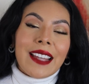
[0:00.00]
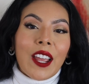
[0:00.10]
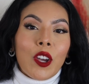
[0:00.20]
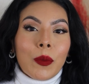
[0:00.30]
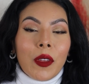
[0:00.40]
I
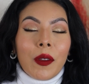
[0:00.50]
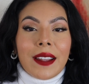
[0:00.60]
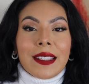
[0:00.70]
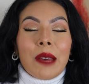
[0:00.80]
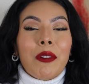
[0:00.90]
hope that you
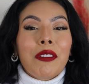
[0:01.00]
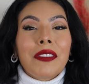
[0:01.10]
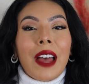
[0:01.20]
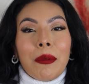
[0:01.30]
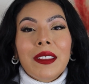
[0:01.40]
guys have a
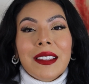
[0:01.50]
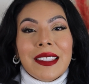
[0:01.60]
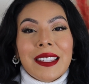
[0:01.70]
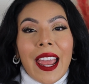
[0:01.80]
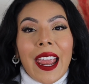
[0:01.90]

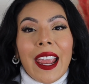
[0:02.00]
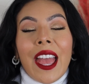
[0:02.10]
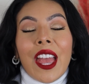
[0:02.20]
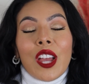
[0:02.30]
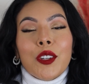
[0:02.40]
fabulous day.